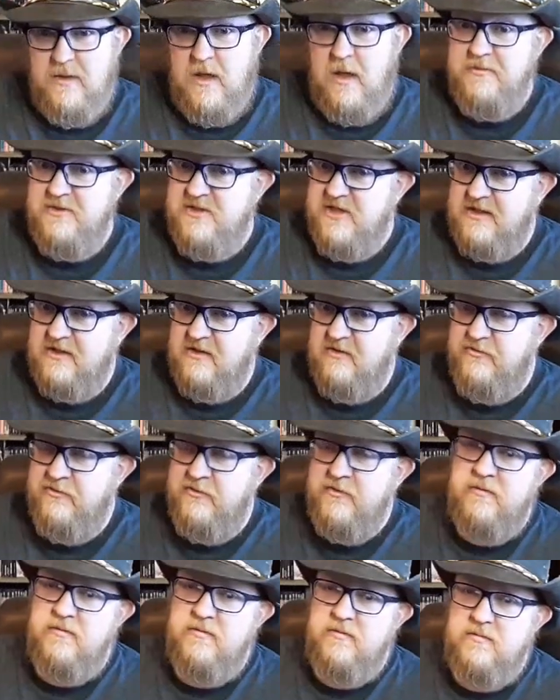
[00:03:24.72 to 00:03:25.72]

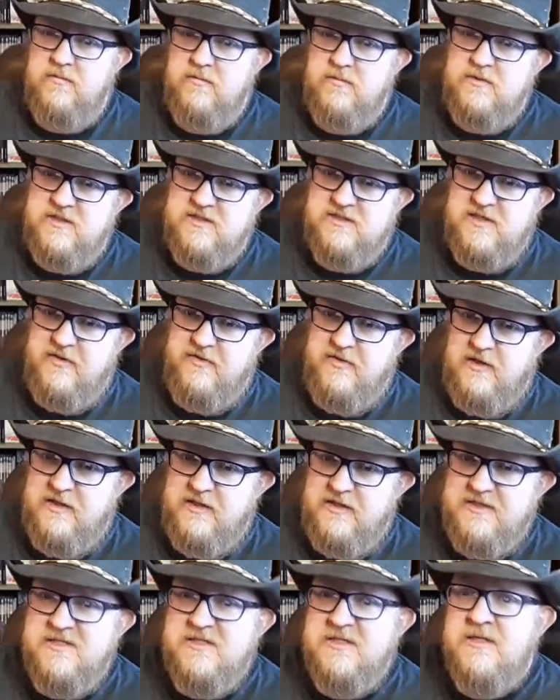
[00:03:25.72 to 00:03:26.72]
objective, to say the
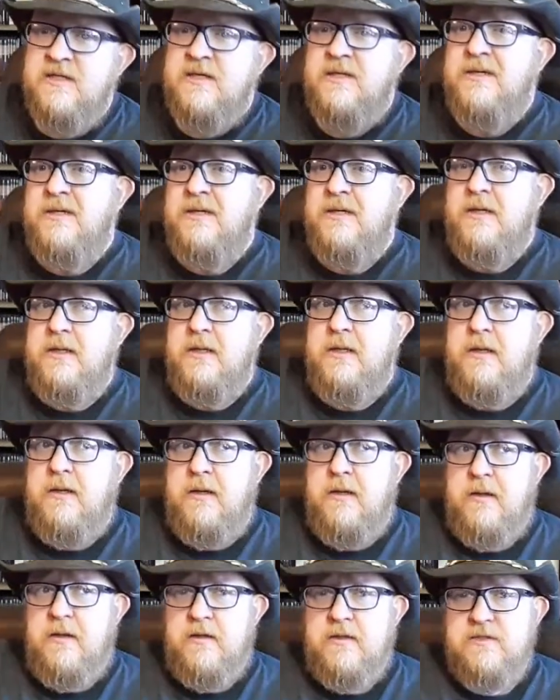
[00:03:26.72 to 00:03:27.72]
least.
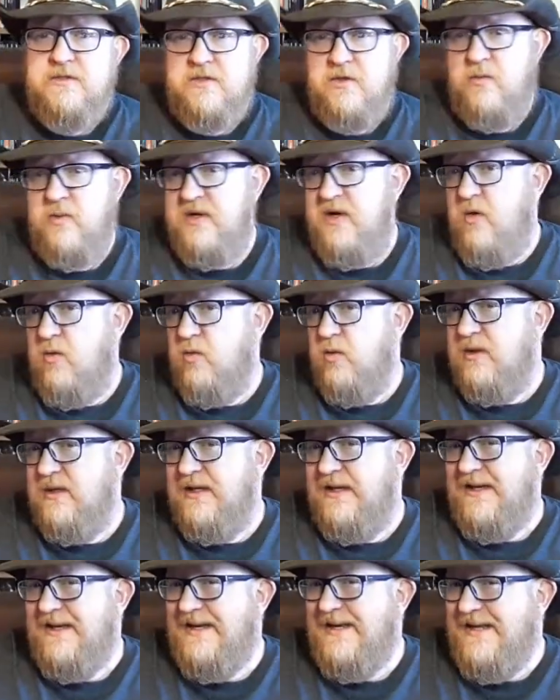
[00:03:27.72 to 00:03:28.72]
So we don't
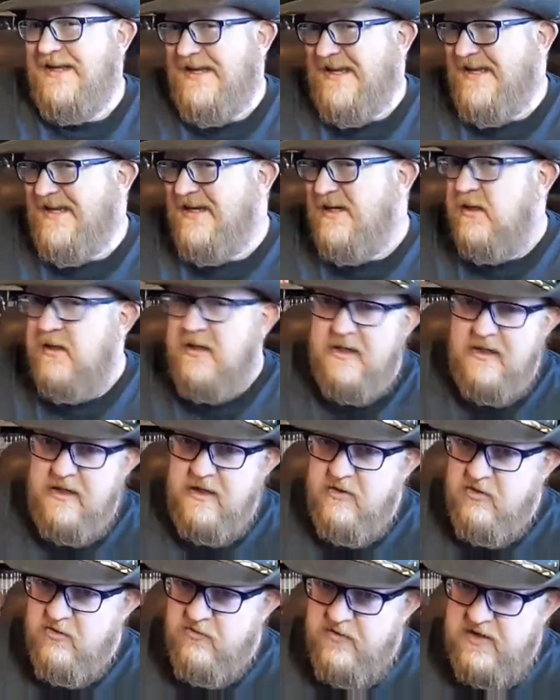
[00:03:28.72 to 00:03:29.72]
really need
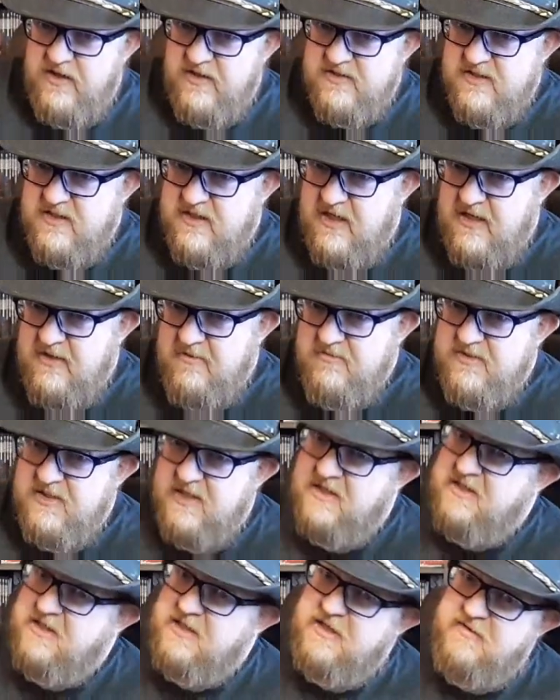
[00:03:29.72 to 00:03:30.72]
any other fantasy games,
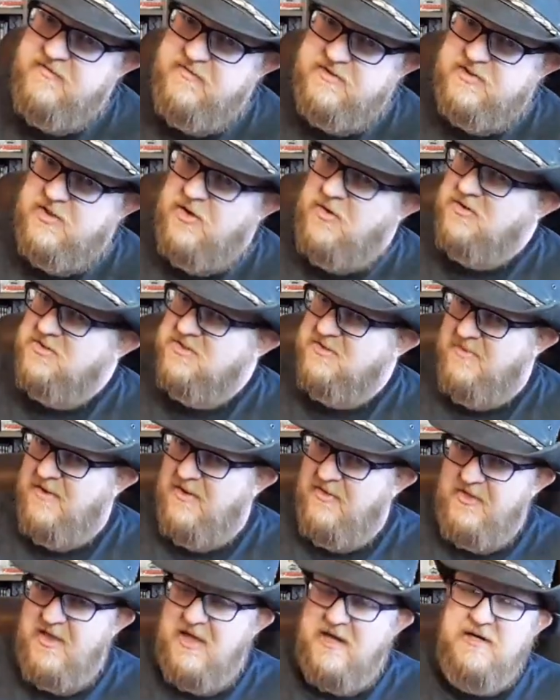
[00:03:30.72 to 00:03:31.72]
and he even talks
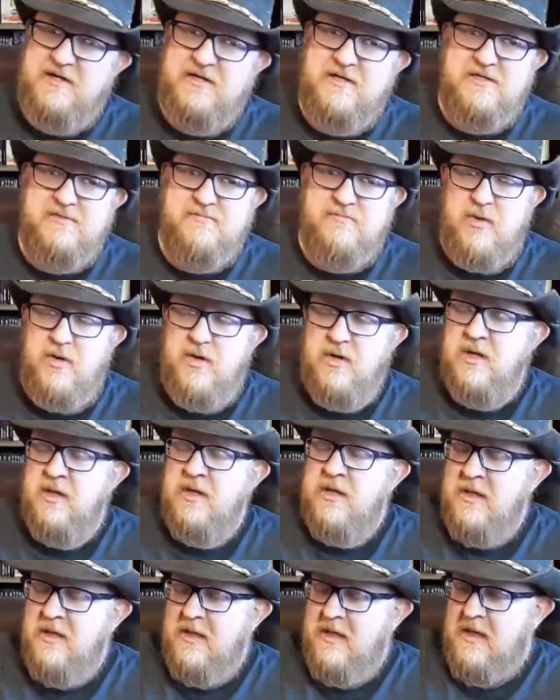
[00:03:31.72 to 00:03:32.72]
about that in his book.
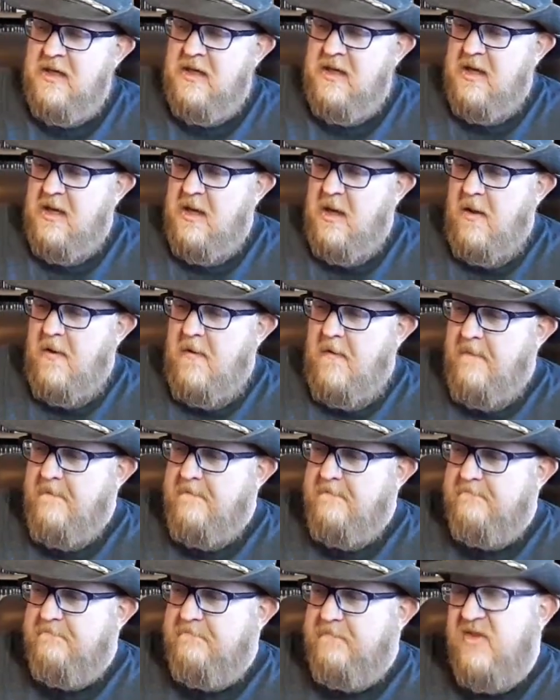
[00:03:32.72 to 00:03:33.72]

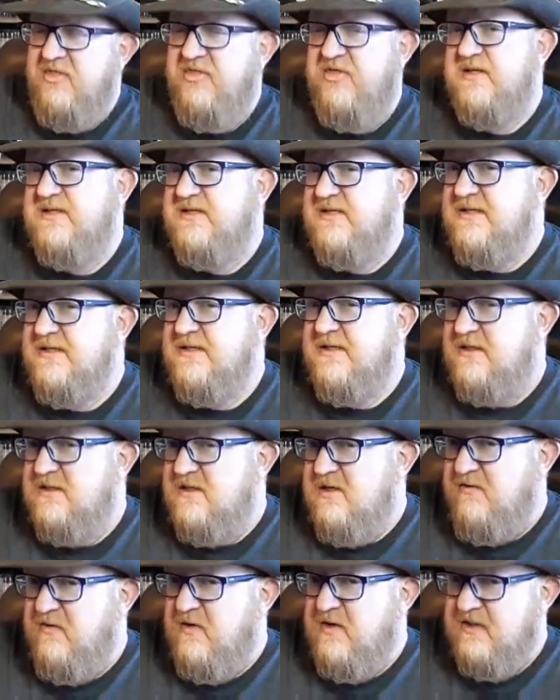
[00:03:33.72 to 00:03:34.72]
But this is a
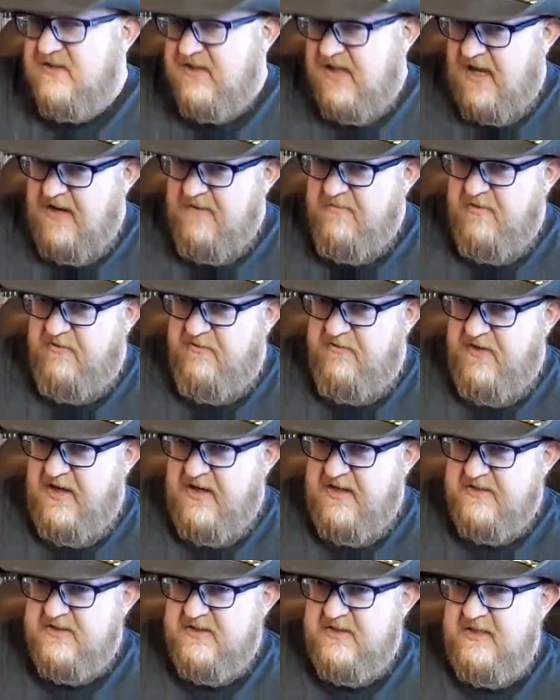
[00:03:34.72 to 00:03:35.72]
different type of
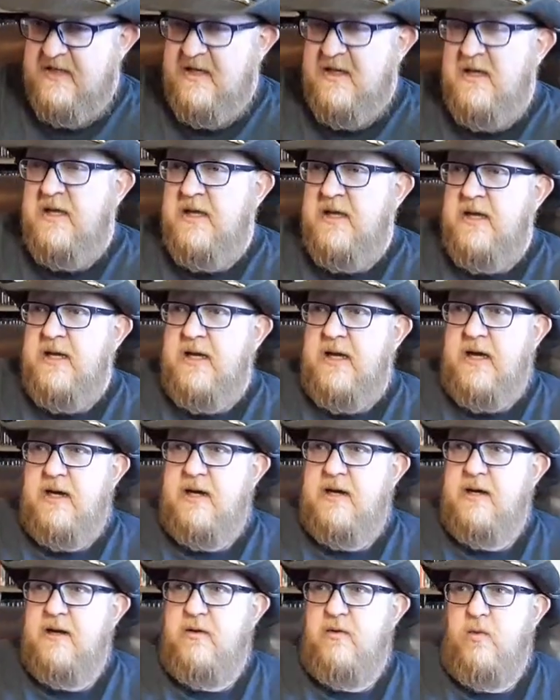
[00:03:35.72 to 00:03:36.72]
fantasy,
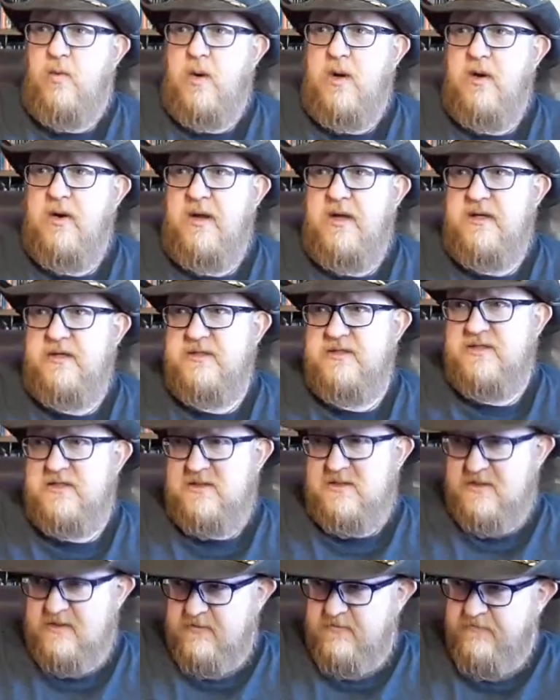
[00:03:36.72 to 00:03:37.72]
uh,
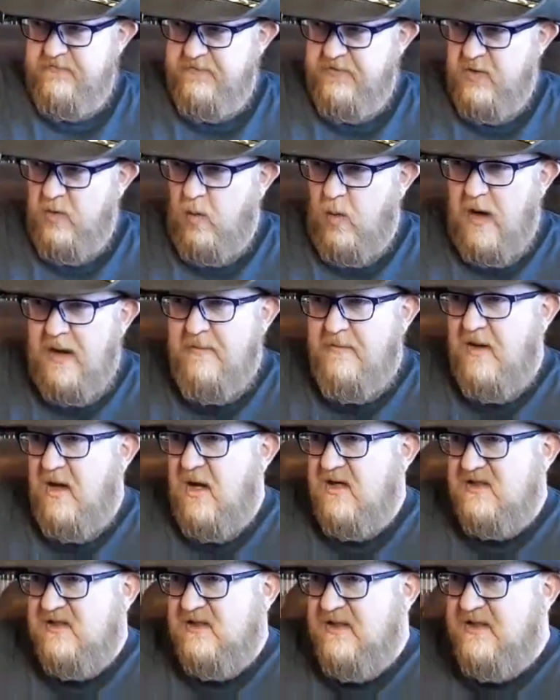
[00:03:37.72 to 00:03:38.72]
whereas White
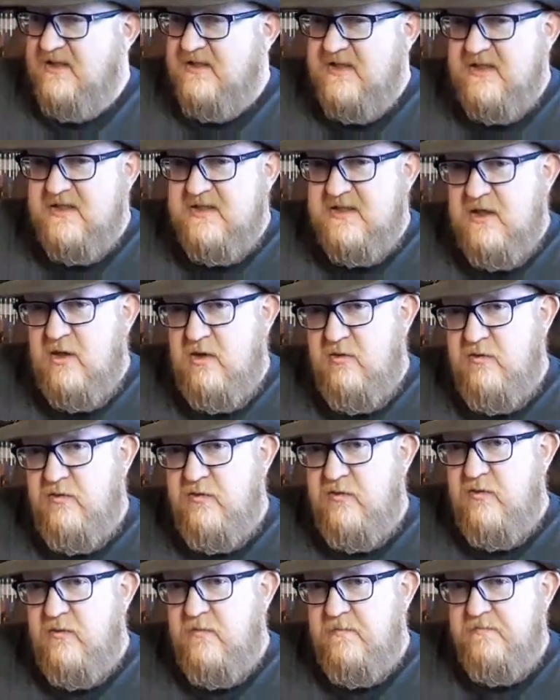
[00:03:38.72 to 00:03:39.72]
Box lends
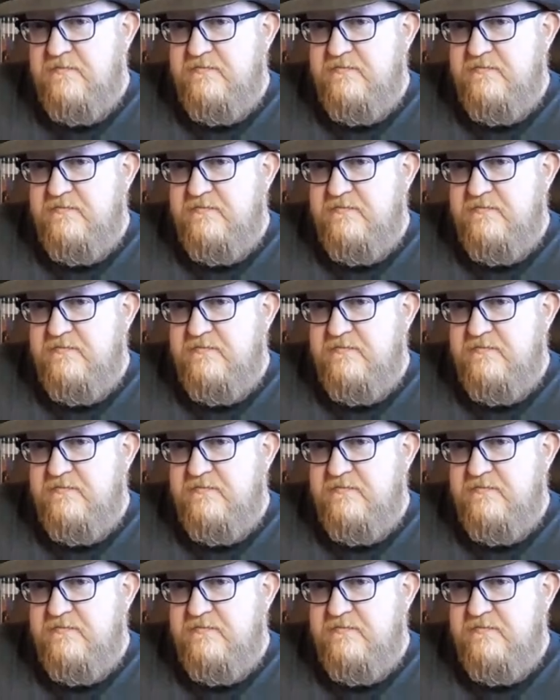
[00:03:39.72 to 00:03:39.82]
itself